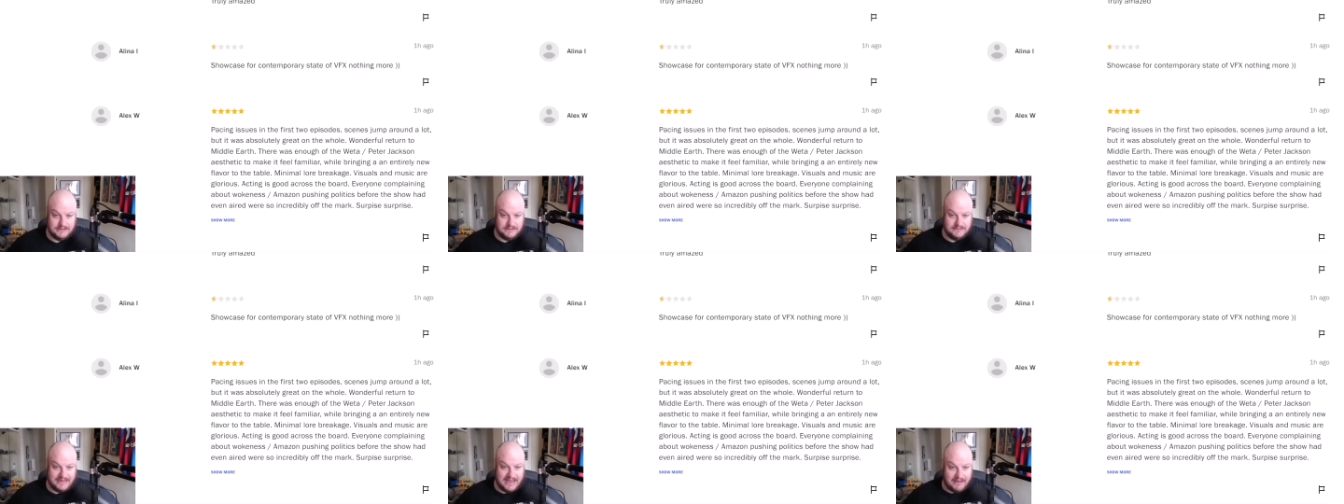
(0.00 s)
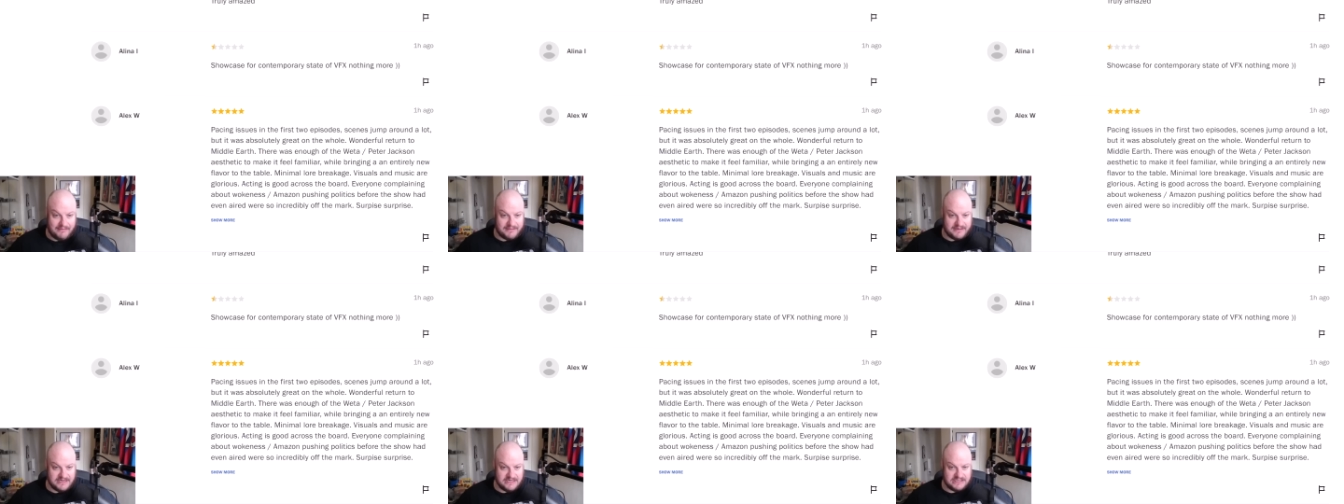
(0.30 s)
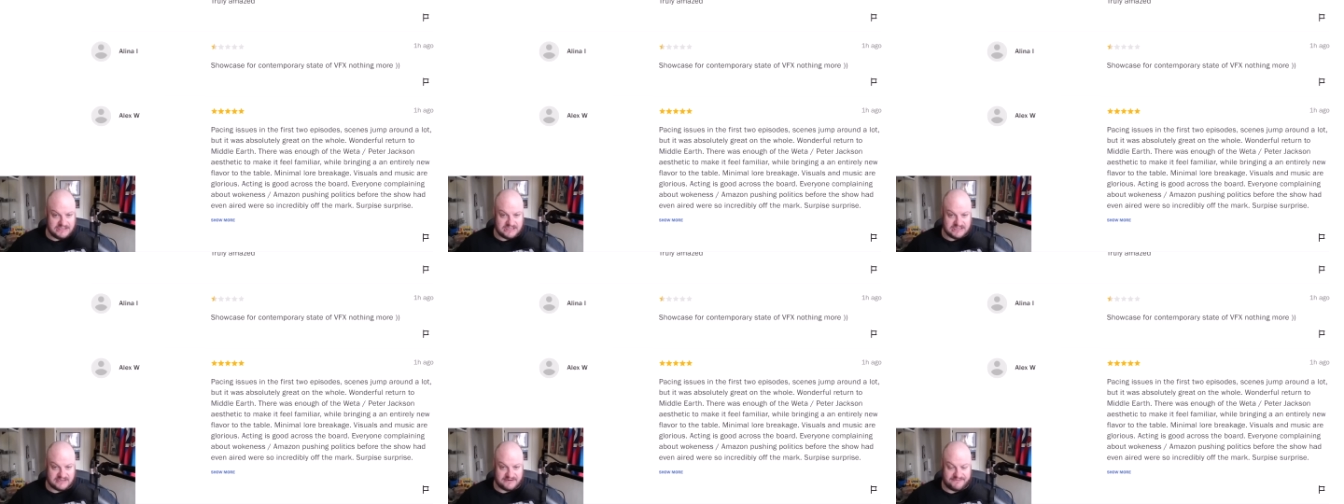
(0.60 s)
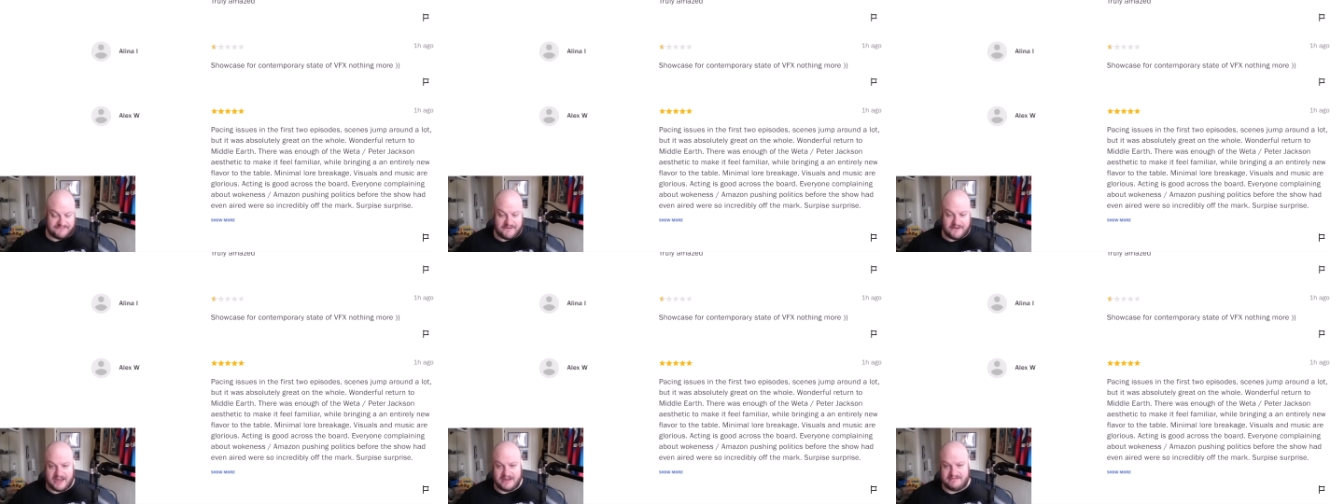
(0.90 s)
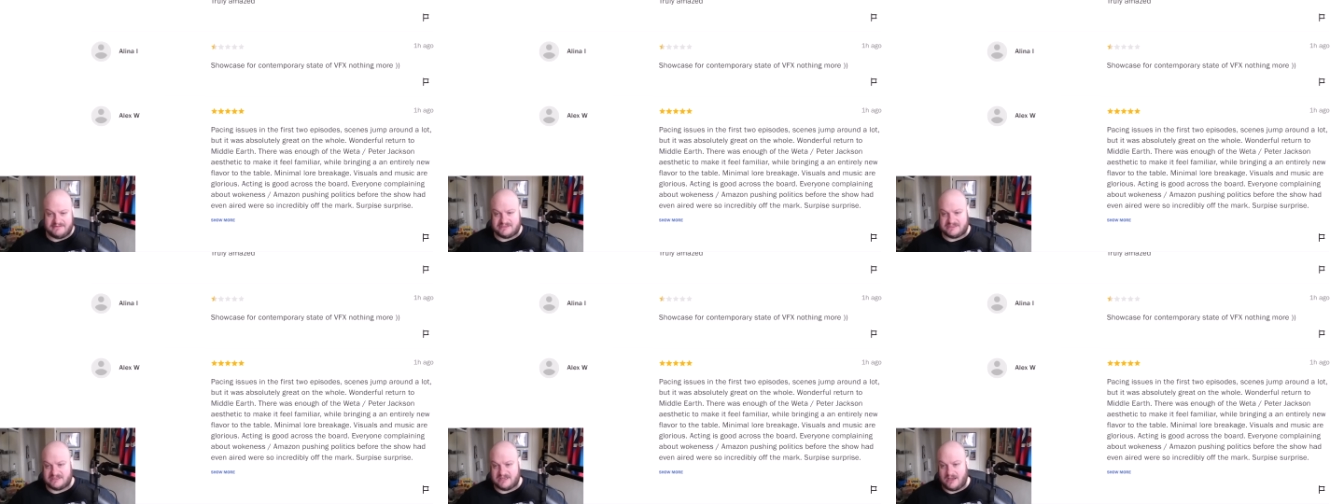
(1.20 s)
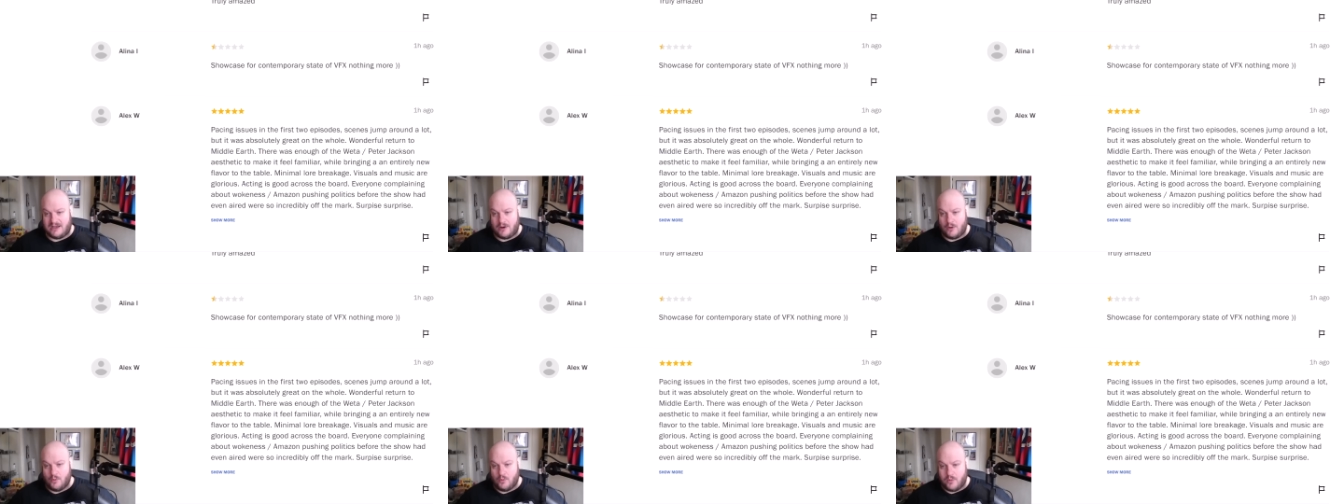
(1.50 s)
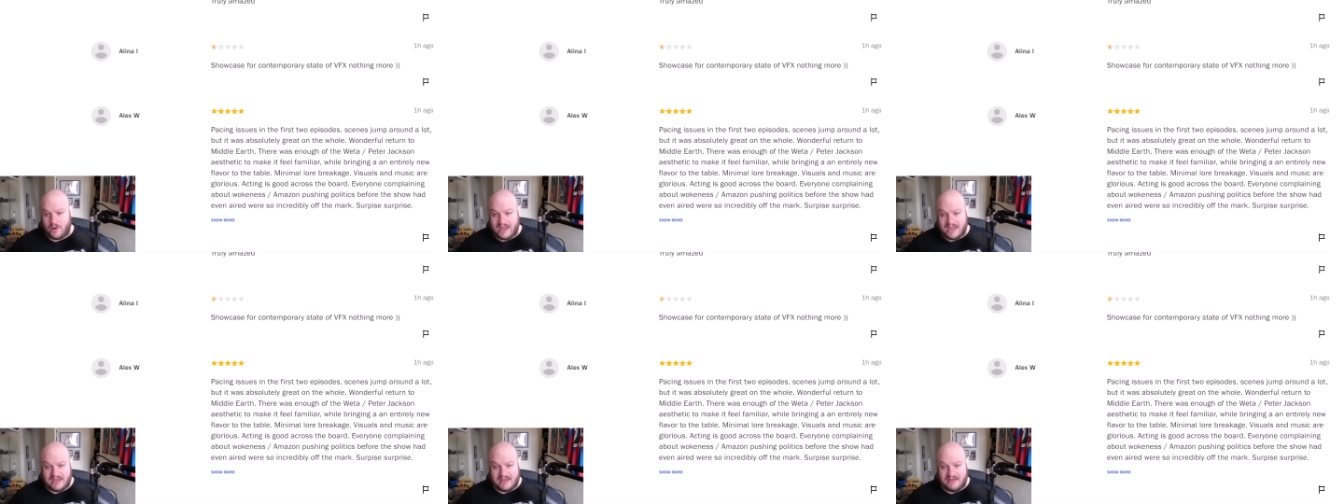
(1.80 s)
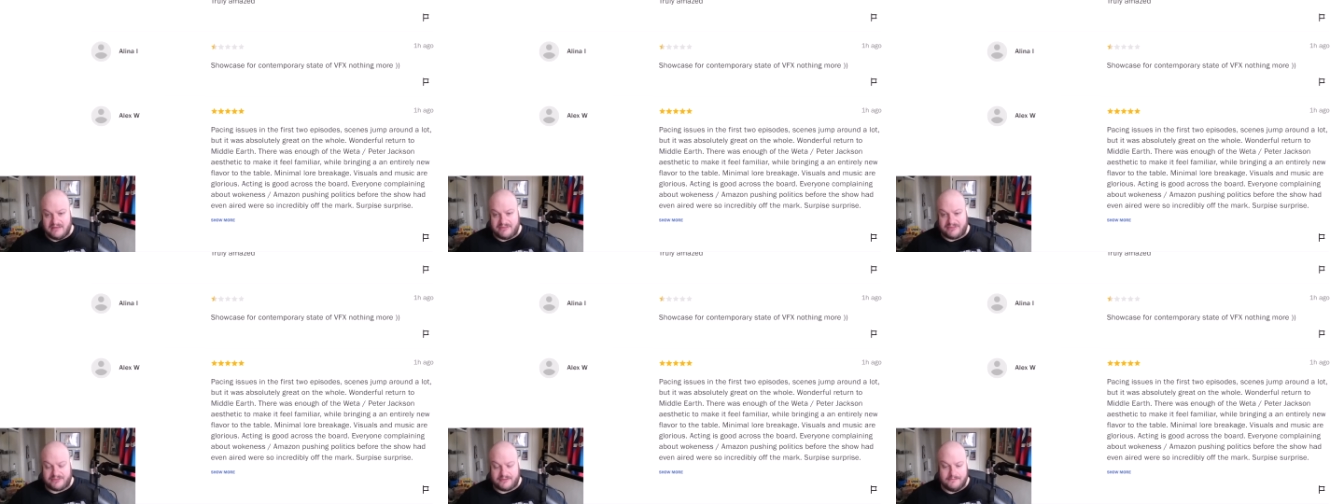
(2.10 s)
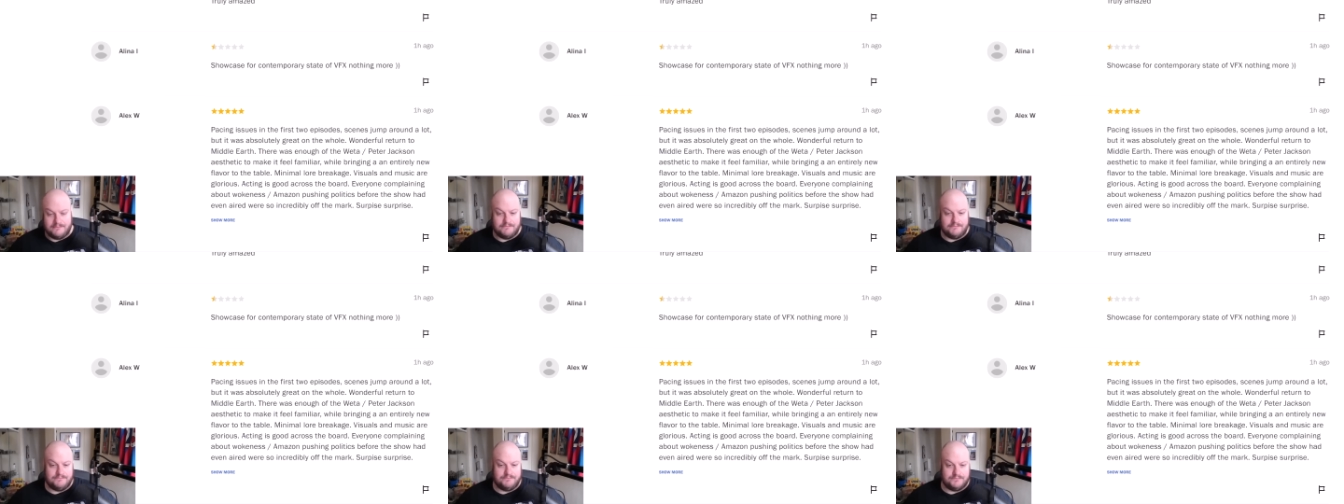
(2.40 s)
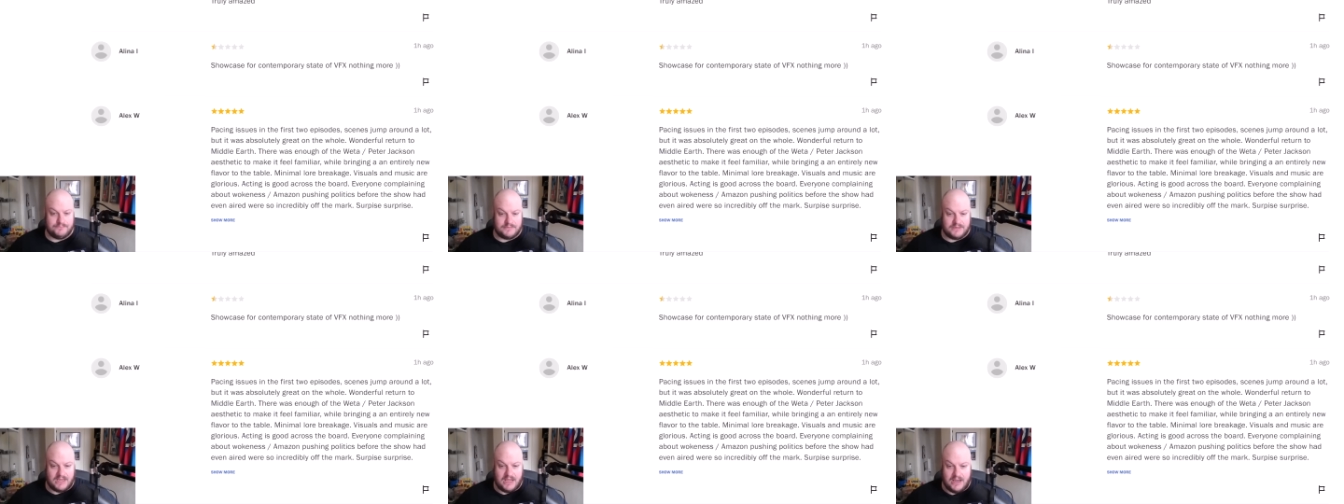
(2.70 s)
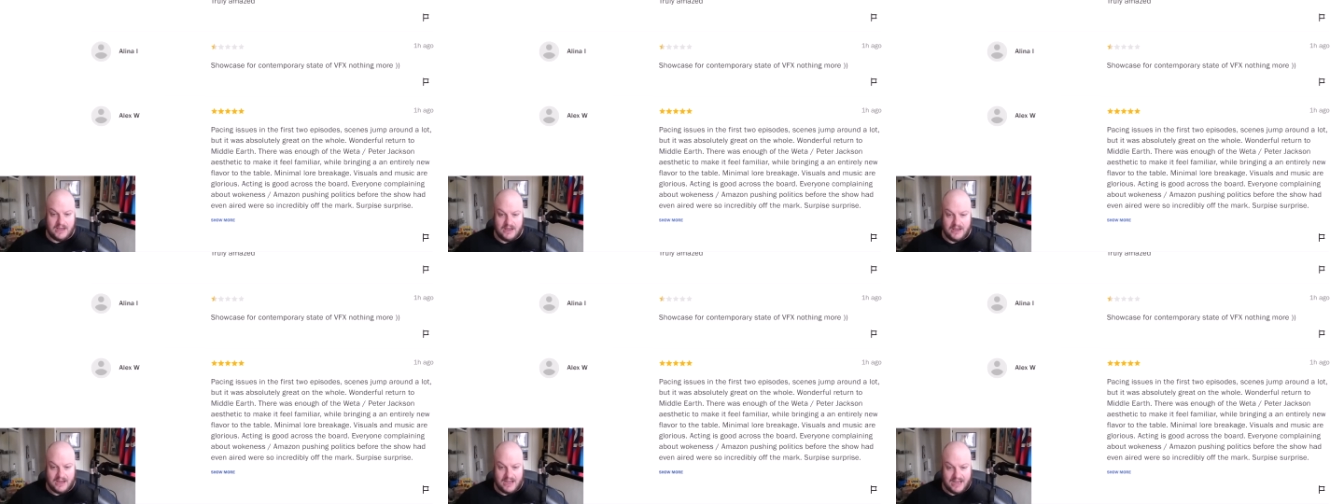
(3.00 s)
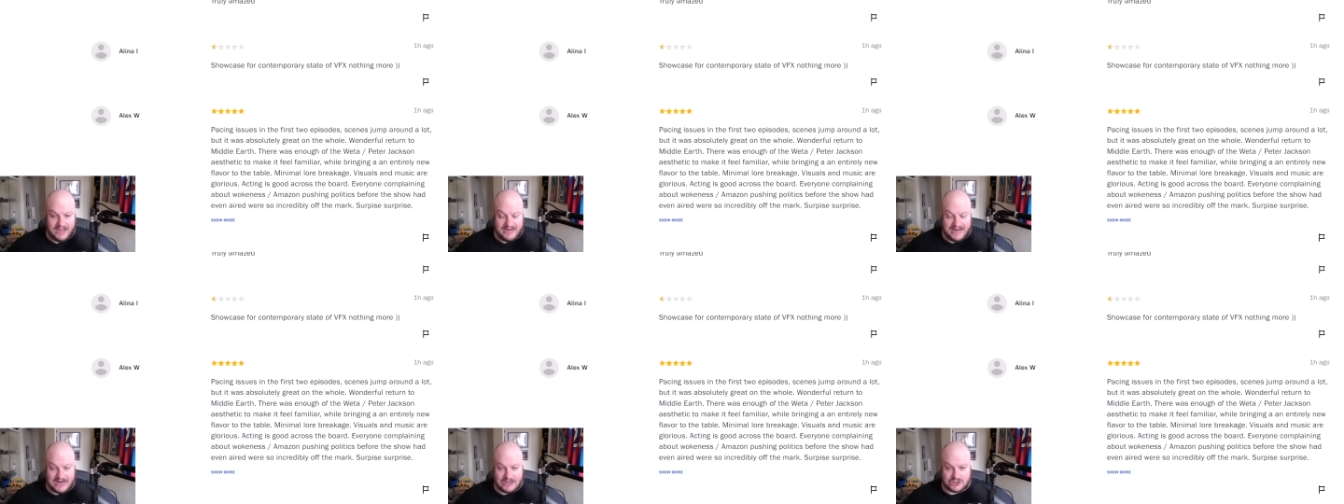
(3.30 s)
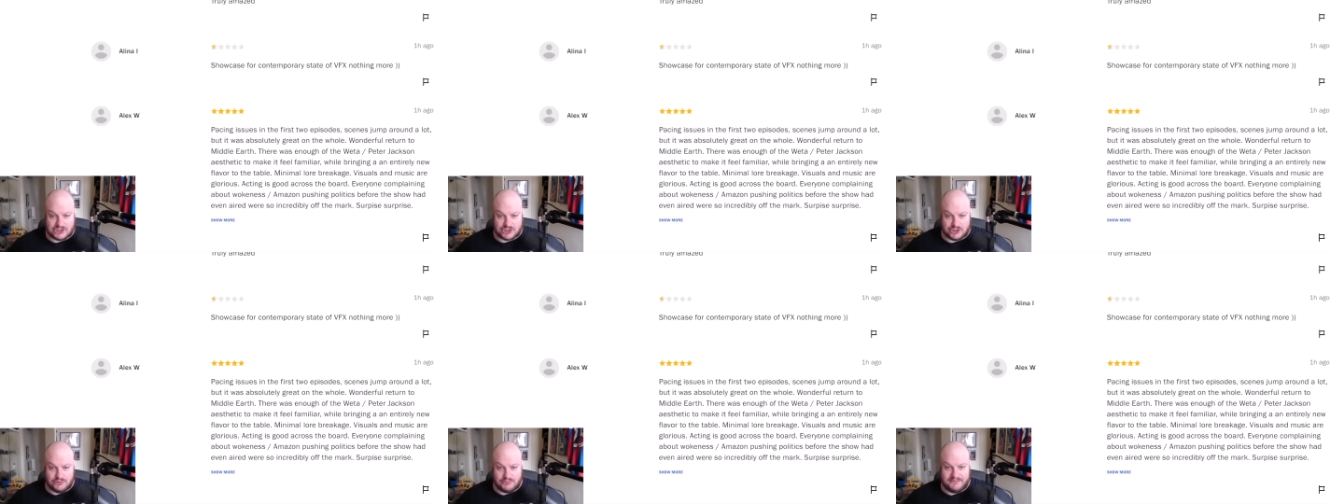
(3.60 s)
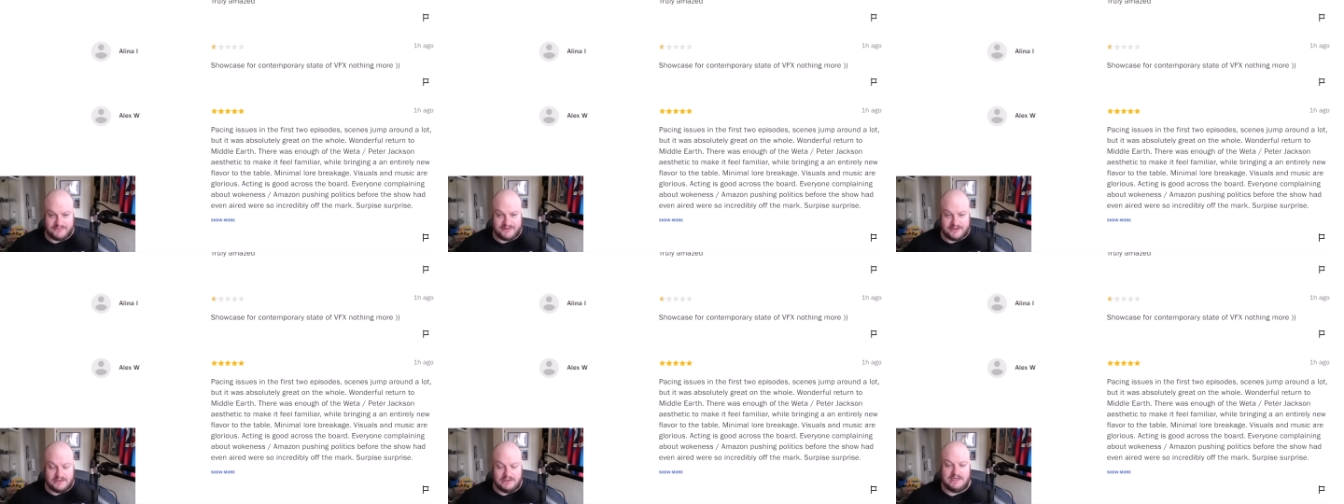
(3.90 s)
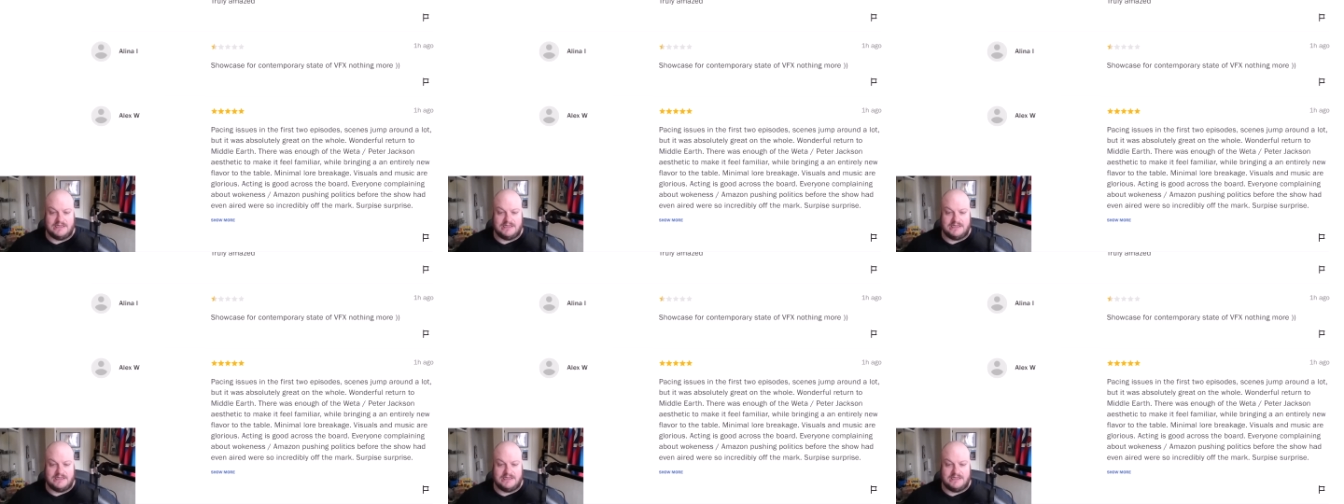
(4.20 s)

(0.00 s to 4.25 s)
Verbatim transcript: Now then, this is a five star with uh, an actual review.